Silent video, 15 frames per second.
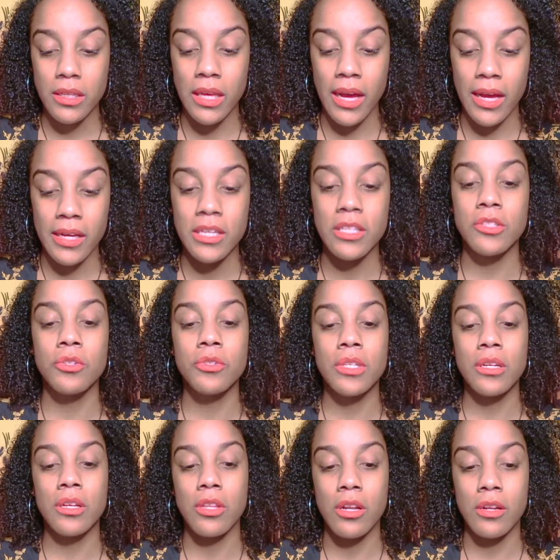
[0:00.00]
Yeah, he's
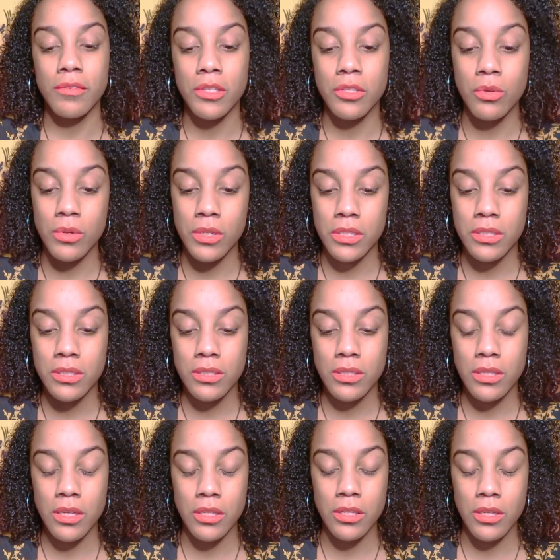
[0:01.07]
losing a lot of endorse,
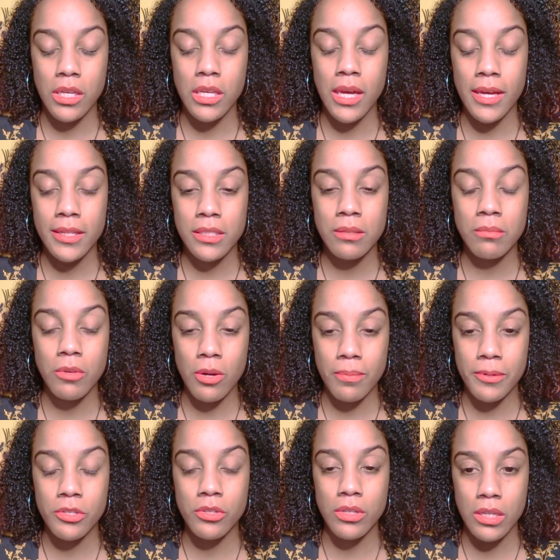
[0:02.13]
and he had some
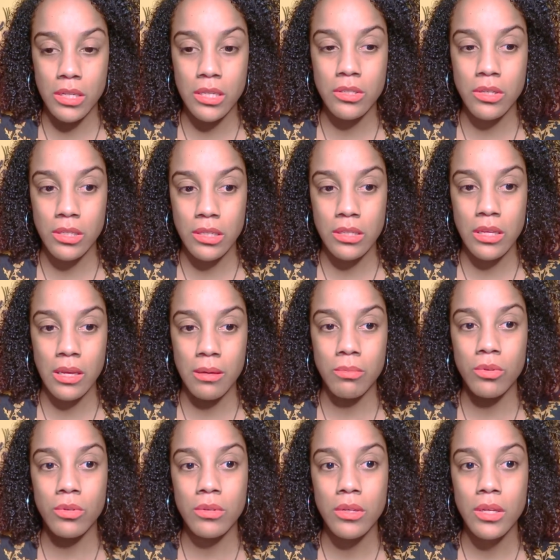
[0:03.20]
opportunities on the
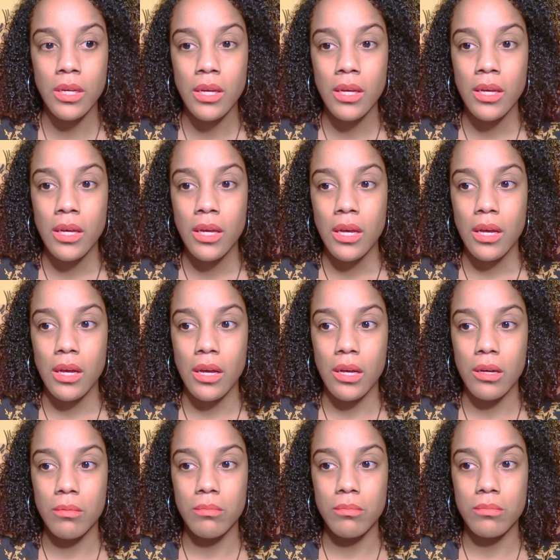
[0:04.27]
table.
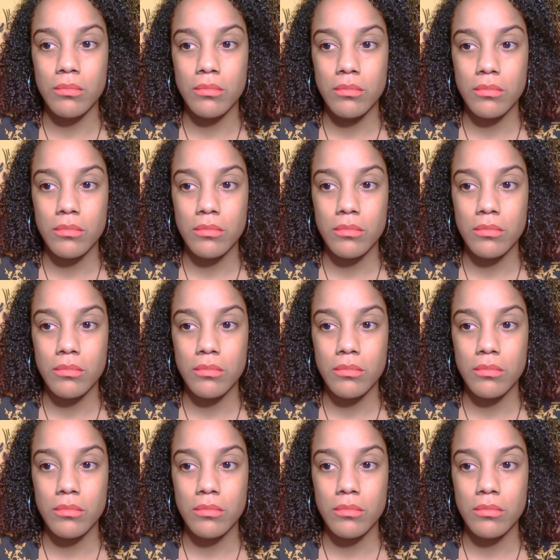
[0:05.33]
Um,